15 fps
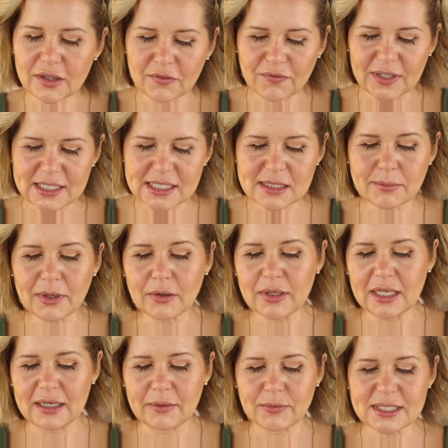the fence about it,
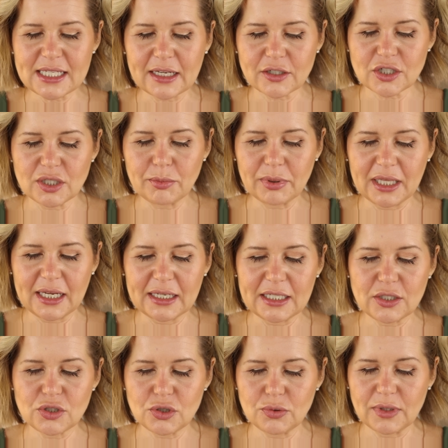and I was actually
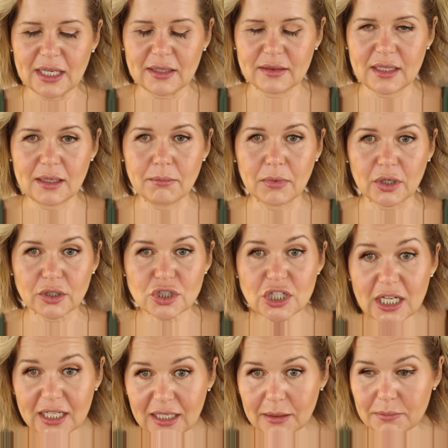planning to get the Marc
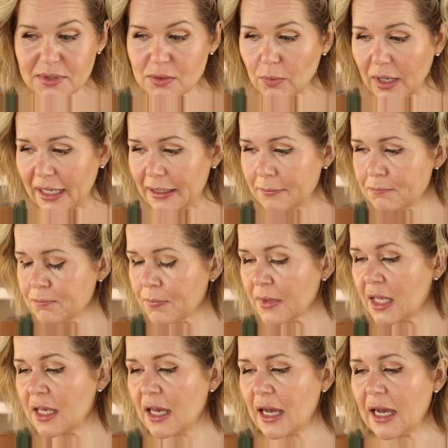Jacobs one,
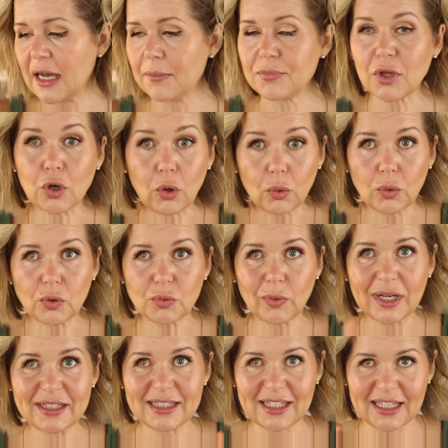the gold
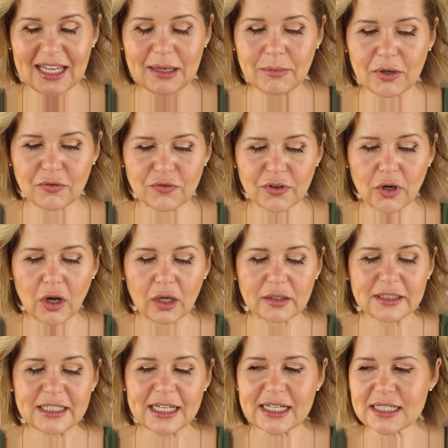one that came out for
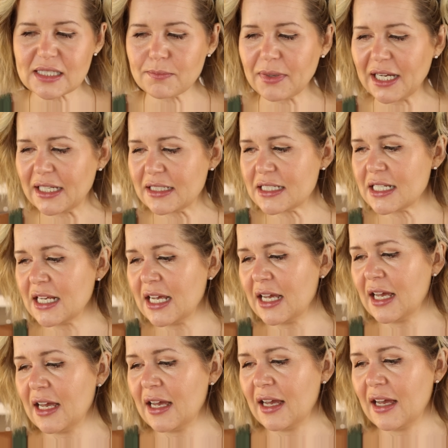holidays. But
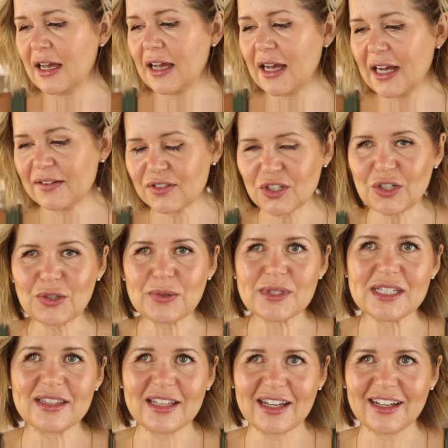after
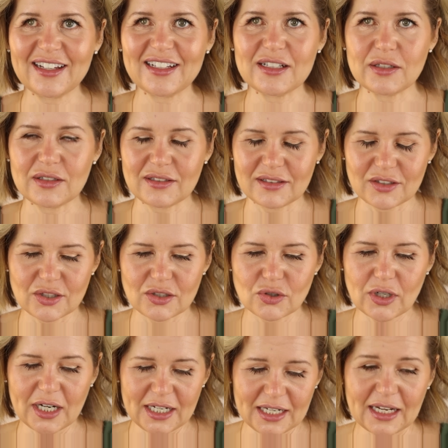using that and
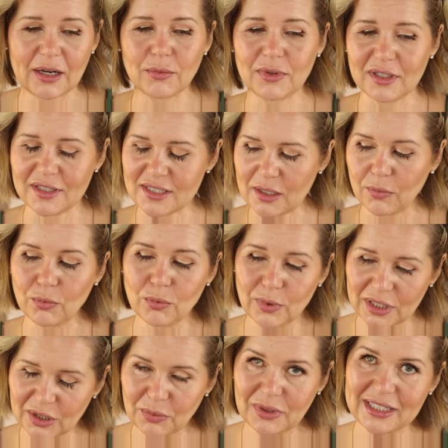trying it, I realized I
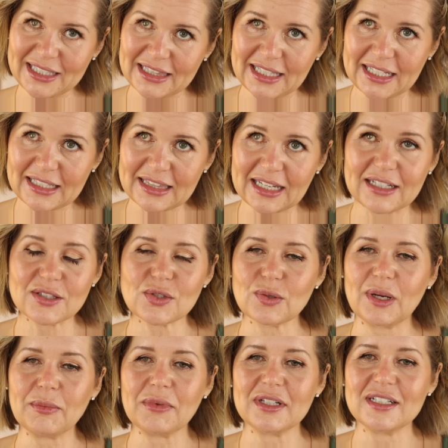really, really like that. So
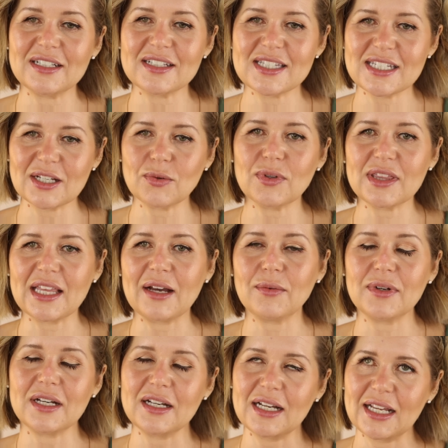I'm going to stick with that
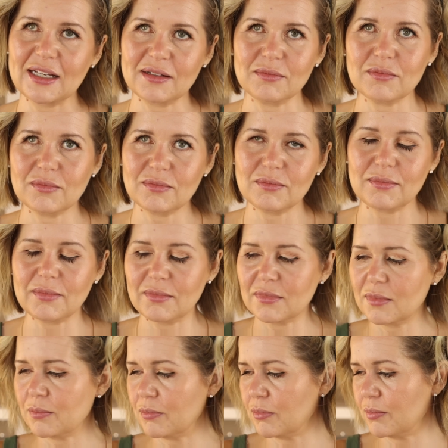one, and I
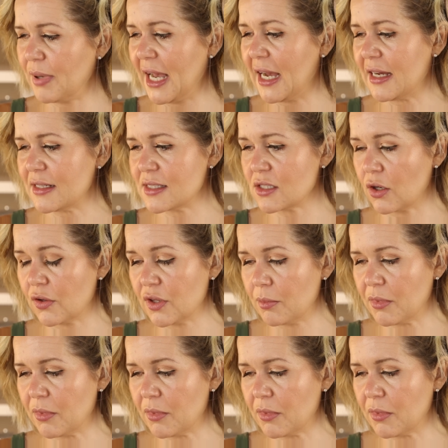passed on the